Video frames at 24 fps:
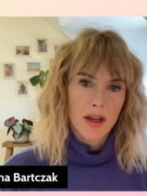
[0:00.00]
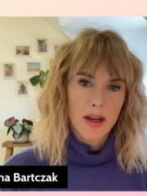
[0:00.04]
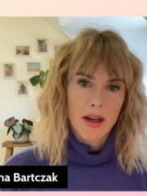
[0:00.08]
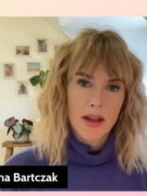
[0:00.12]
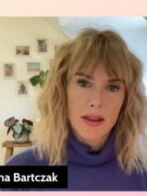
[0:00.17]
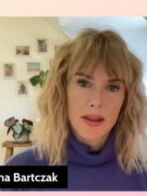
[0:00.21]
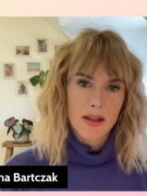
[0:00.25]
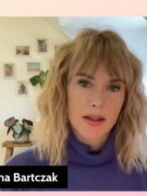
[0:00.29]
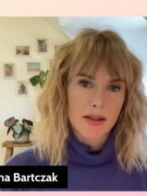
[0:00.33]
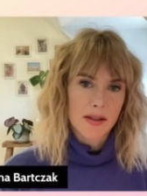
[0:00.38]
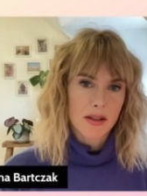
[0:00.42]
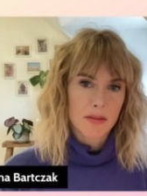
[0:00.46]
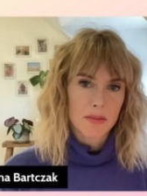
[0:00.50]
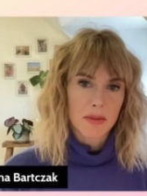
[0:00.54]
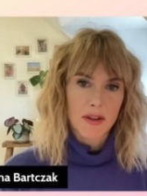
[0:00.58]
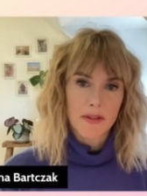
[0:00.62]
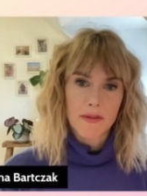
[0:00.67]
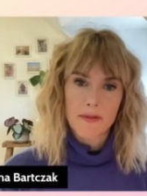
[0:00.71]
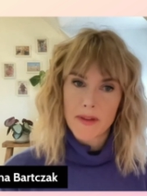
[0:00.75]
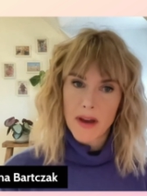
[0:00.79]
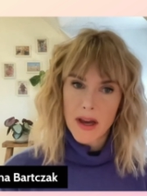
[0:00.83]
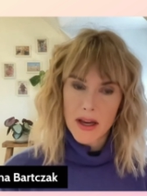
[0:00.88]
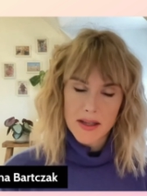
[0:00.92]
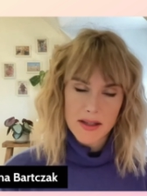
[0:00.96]
I think it's going to be a
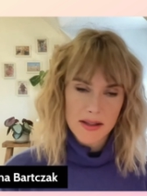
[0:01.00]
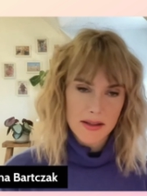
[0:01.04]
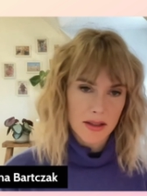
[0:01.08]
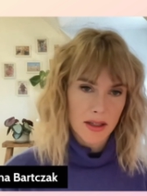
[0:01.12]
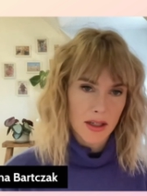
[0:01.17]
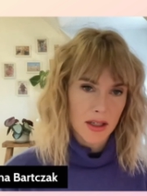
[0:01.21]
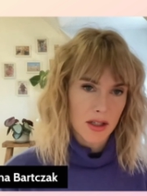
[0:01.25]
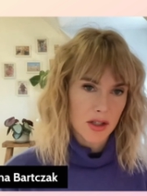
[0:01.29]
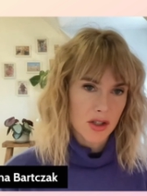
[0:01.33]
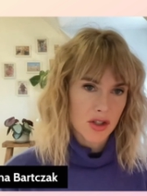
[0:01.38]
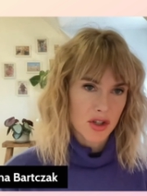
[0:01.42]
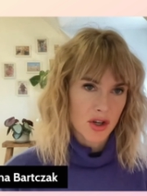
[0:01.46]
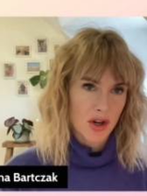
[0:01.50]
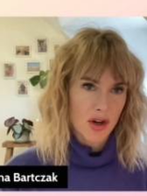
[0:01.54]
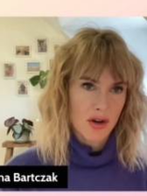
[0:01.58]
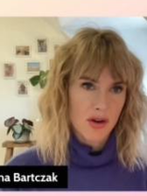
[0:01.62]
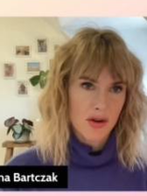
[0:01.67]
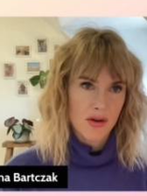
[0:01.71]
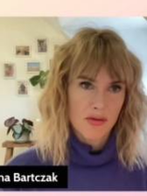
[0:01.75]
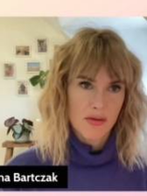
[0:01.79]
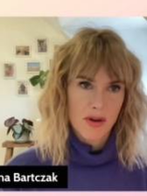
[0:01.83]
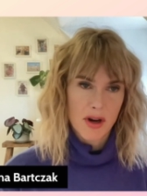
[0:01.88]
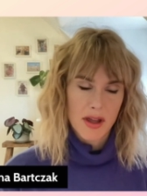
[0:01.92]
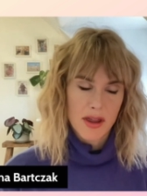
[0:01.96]
fascinating
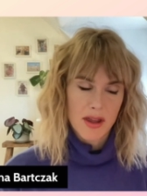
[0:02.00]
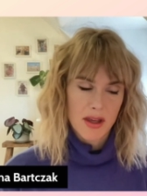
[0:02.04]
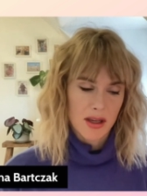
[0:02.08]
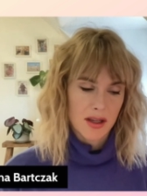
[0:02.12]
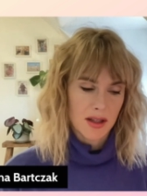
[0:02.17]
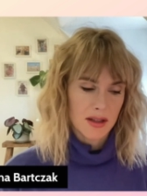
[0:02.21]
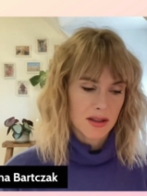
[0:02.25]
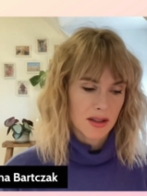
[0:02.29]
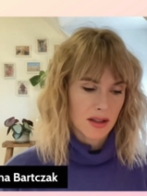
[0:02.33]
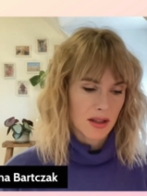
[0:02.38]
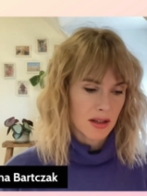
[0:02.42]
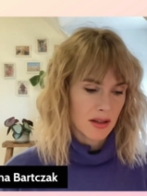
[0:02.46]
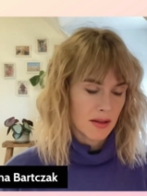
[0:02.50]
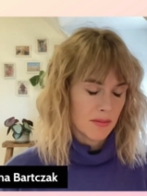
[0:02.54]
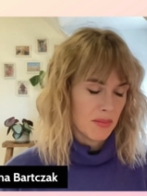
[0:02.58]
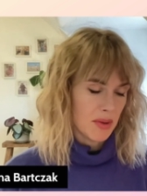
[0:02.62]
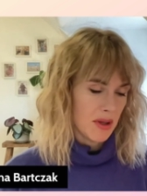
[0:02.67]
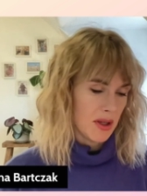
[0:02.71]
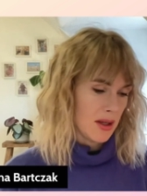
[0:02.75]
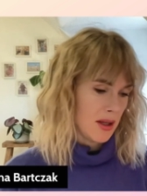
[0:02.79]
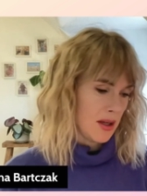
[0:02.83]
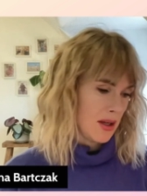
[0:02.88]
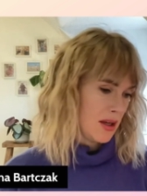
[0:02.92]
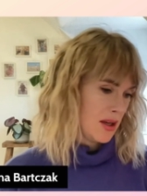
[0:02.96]
show. I think it's going to
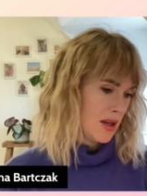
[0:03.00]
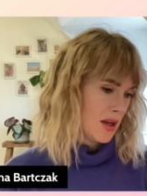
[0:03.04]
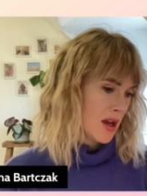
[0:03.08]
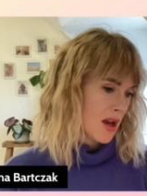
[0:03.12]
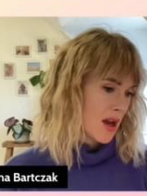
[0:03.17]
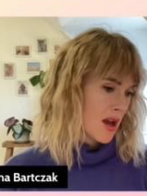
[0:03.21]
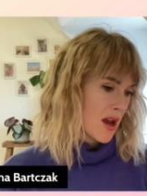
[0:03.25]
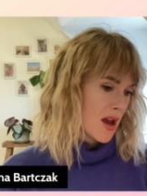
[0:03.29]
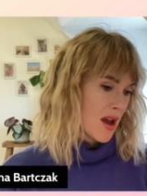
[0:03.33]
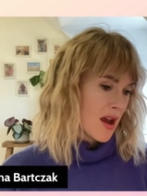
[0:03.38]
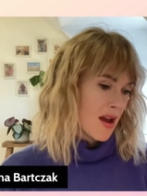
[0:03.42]
be